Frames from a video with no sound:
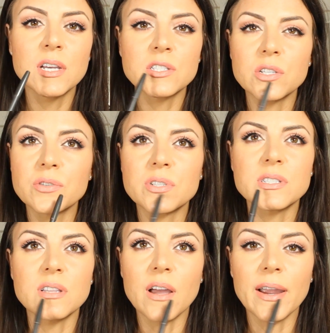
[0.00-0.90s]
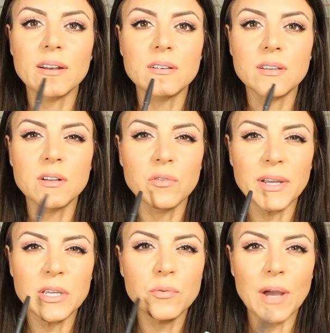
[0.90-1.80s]
So you just line, you know,
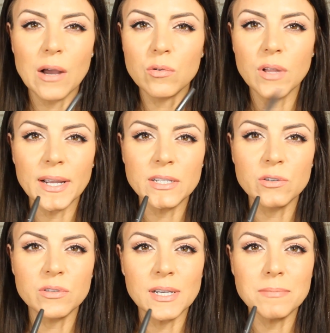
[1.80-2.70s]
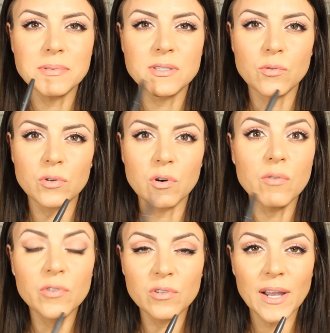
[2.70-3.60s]
like you outline your lips or
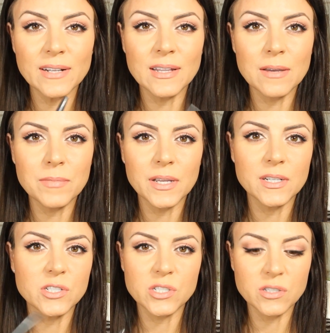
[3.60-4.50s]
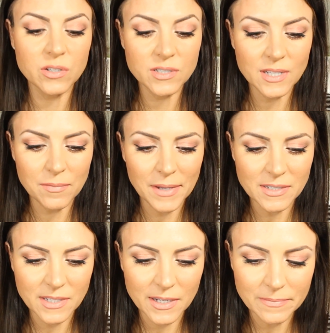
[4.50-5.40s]
overline them, and it just looks
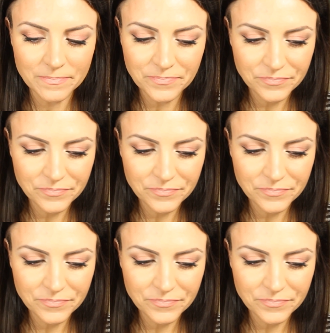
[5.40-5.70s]
amazing.